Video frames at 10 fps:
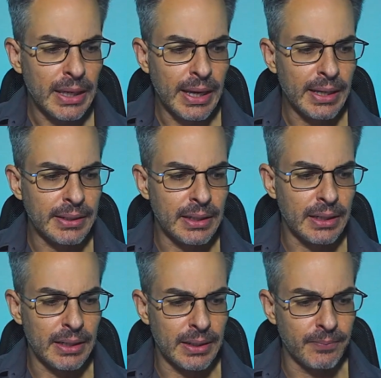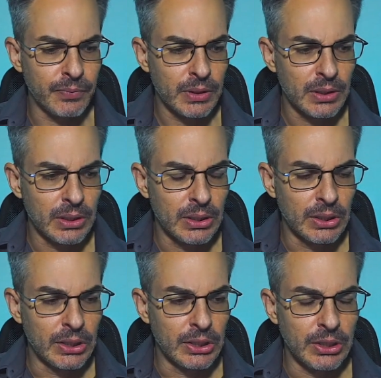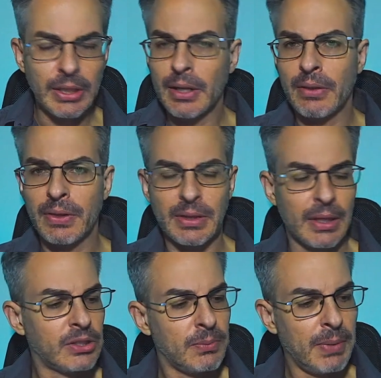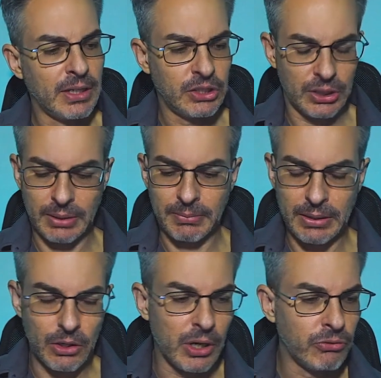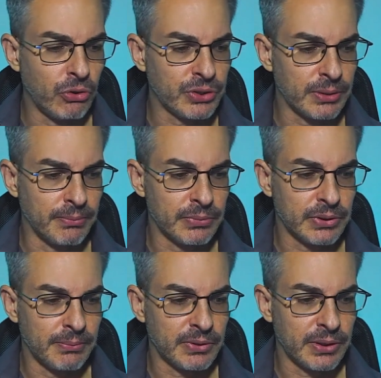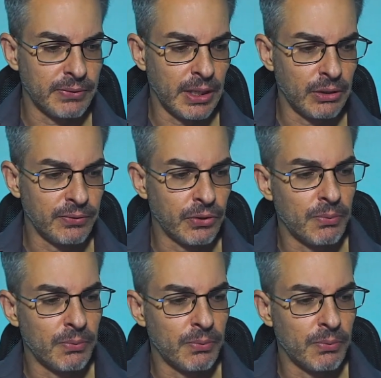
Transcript: And another thing that she mentioned, and I wrote some stuff down. If you don't